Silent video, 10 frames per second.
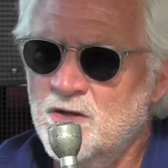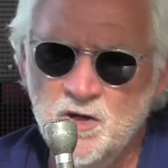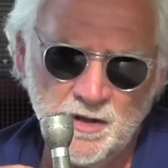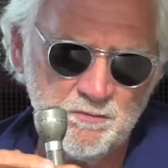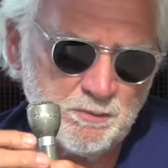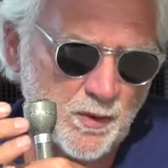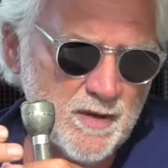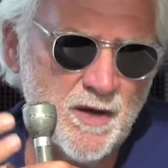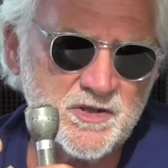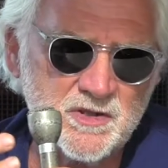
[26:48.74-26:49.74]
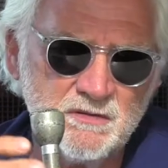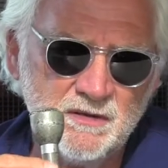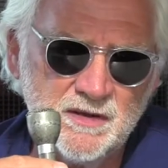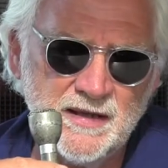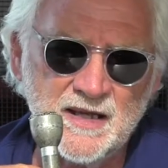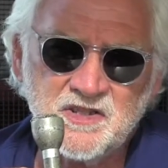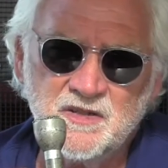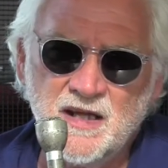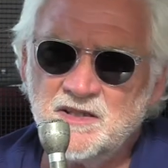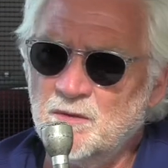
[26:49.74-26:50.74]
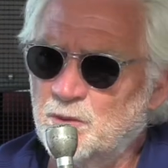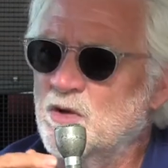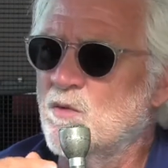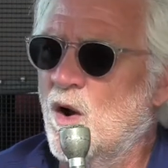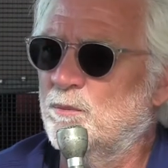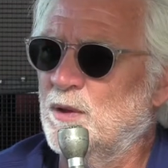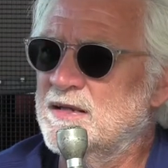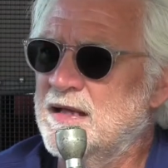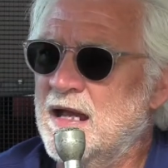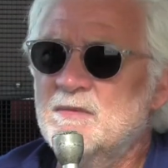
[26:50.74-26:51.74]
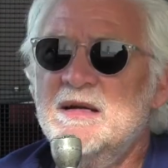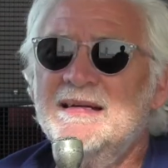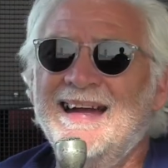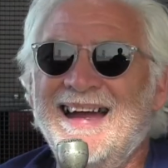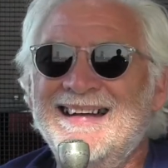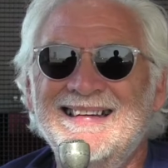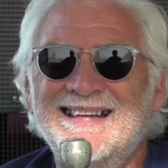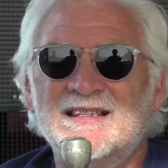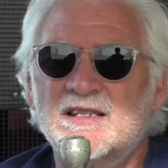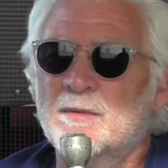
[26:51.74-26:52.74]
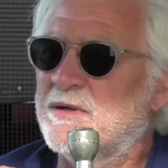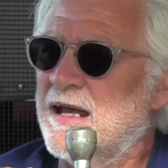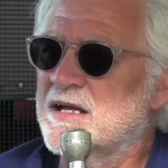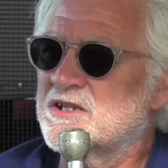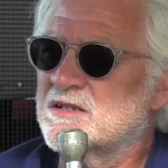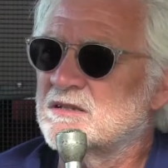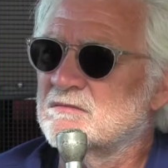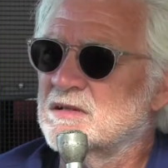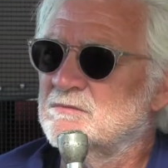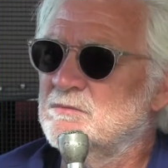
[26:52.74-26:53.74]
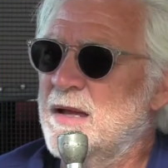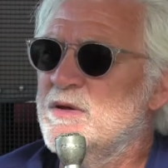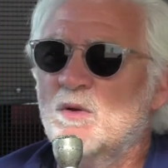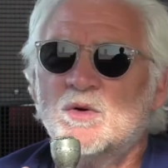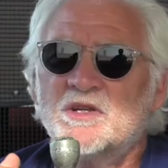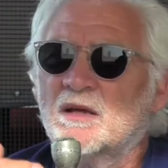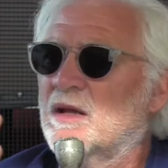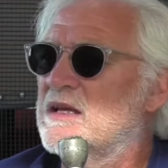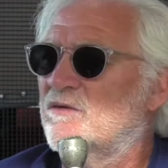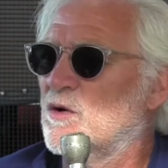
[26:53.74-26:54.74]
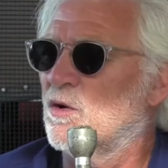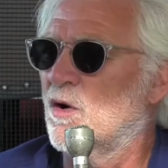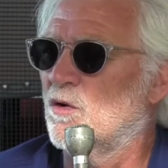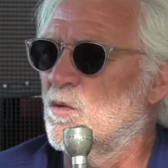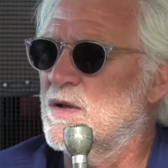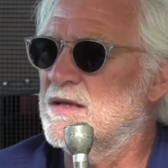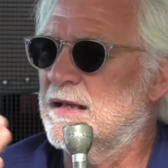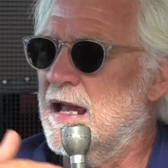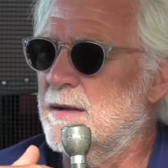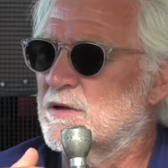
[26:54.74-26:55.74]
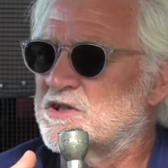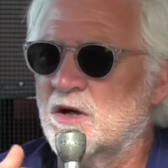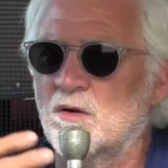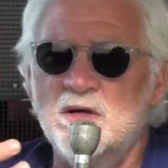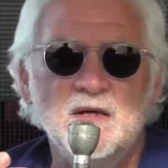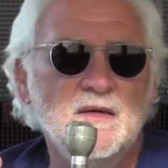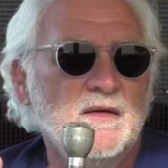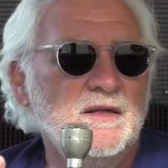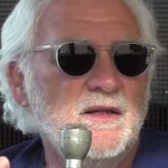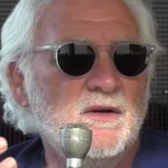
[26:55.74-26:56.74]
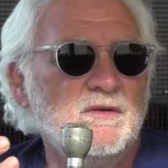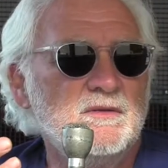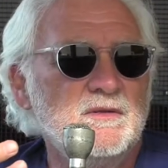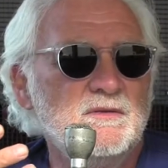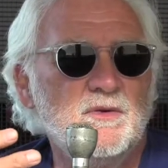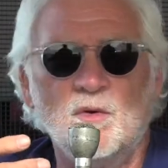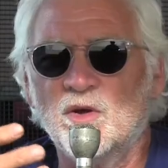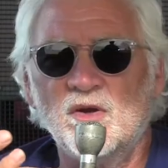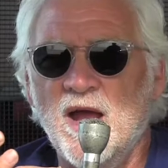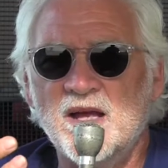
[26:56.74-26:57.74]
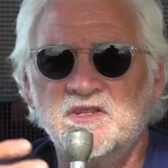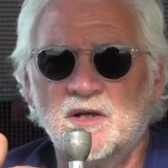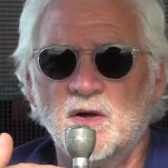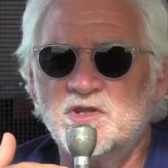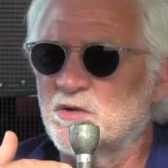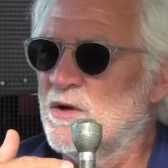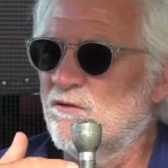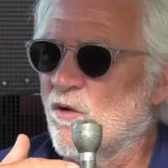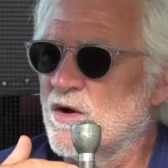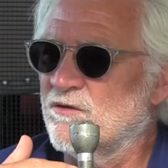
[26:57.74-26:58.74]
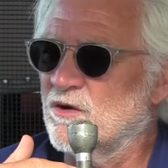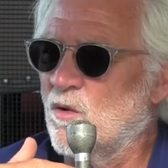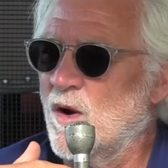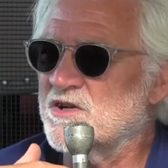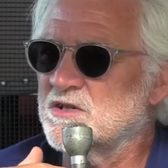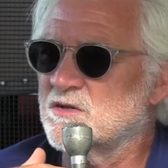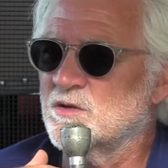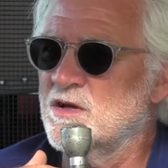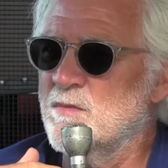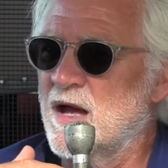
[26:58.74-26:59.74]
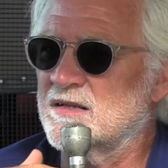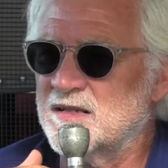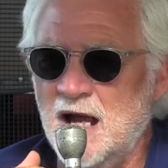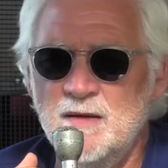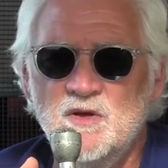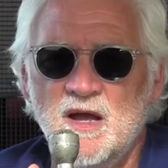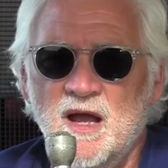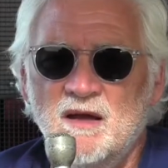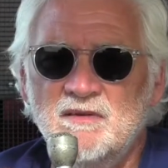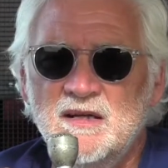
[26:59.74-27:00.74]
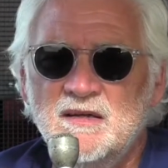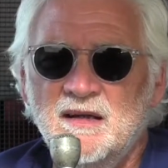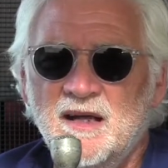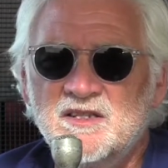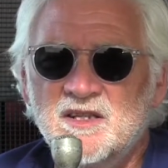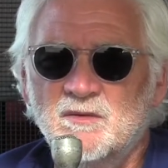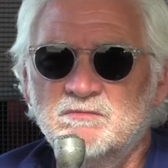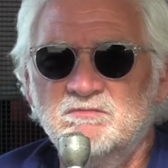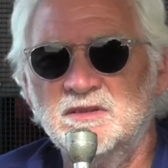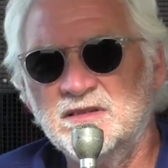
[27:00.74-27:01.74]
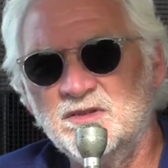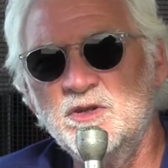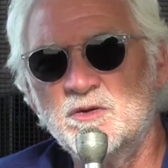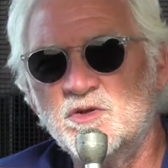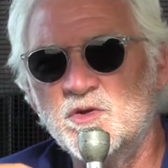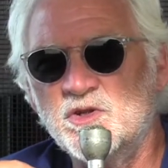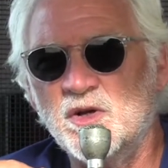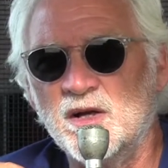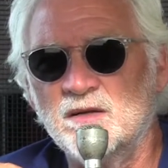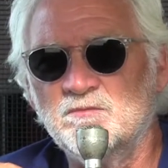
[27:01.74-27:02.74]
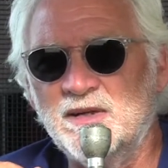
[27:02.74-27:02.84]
you can pretty much guess that that's a pretty well played game. And in some cases, uh, maybe it was a late field goal to win the game. And right. so, you know, you're only going to ask the coach three or four different questions with the amount of time you have. Right. And so, you know, you, you try to